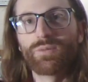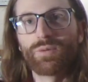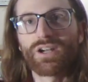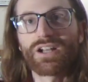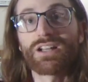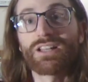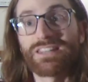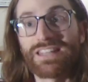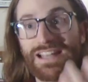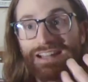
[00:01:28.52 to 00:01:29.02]

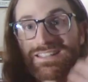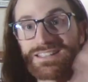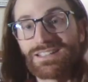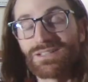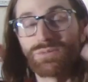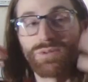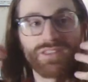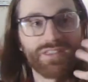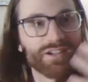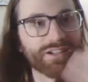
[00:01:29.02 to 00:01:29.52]

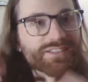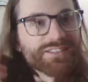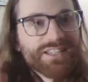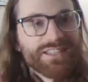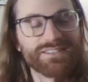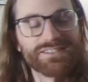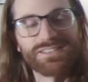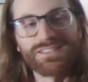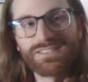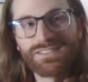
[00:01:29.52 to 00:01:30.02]
collecting with our
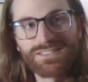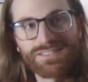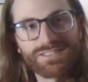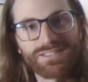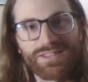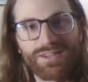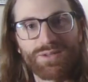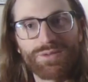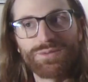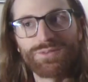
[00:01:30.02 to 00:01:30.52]

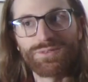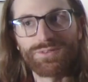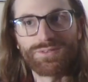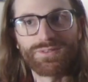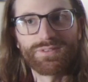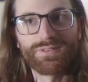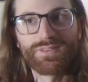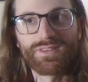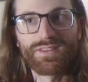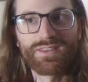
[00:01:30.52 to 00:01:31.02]
senses?
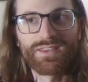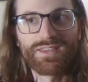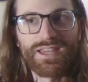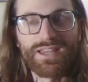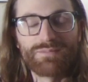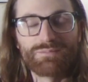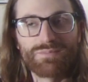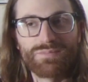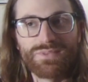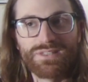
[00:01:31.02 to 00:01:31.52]
Those
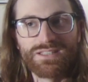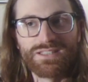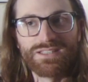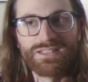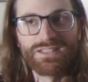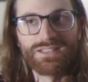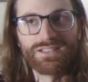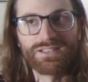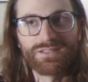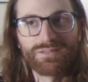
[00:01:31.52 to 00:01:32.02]
can
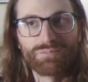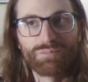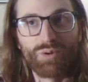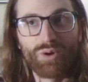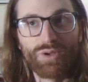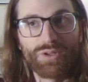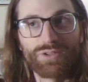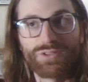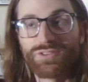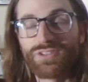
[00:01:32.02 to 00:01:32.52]
be
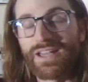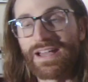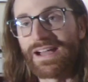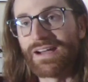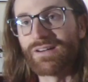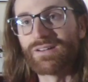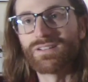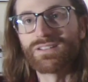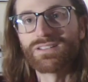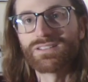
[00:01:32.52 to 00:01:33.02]
boiled
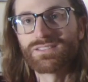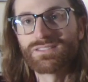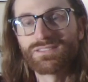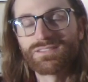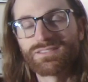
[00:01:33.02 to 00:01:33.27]
down